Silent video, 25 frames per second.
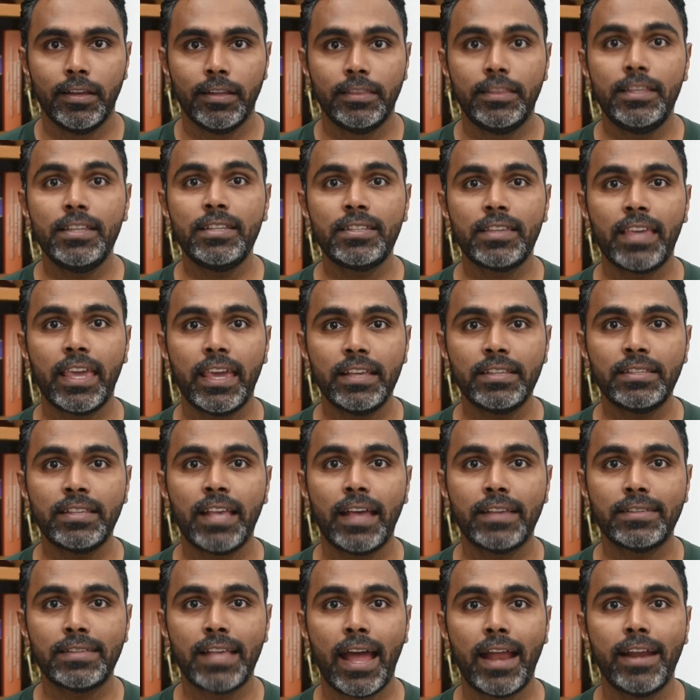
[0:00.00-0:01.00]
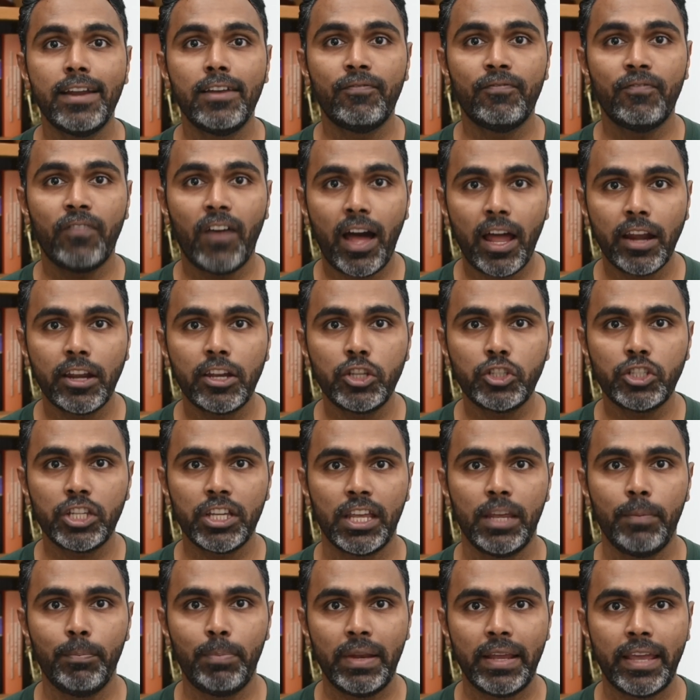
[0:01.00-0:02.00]
This case has had far-reaching
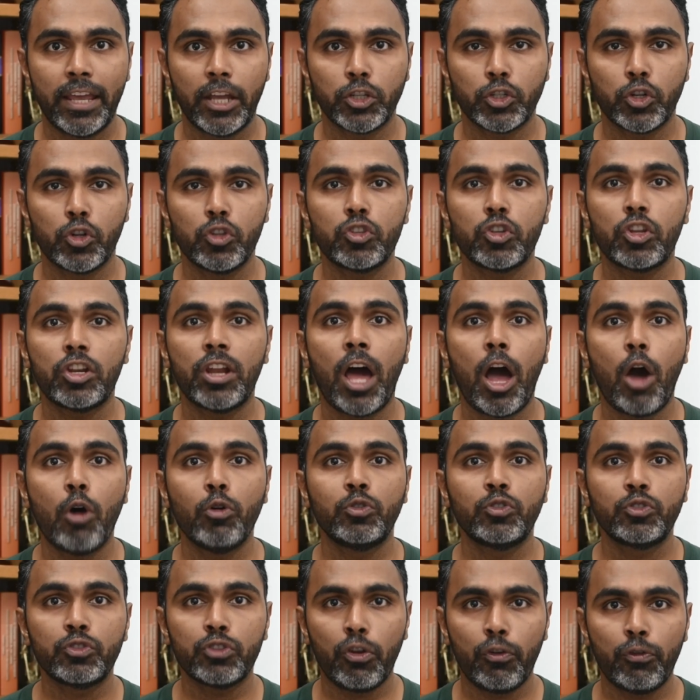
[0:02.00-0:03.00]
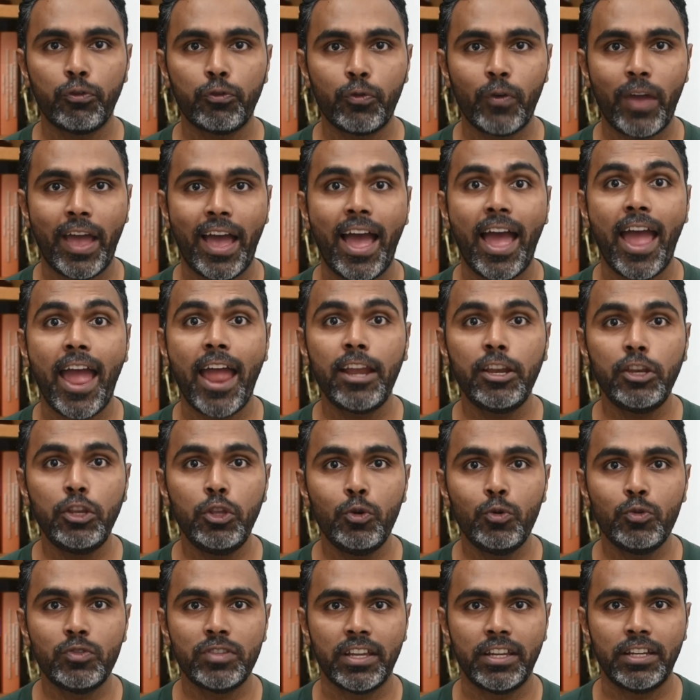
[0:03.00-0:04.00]
implications on how software and
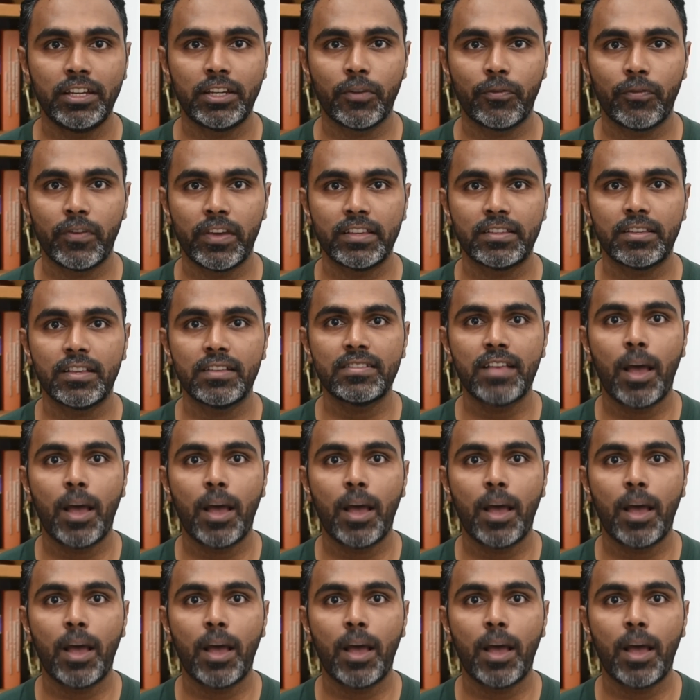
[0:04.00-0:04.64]
user interfaces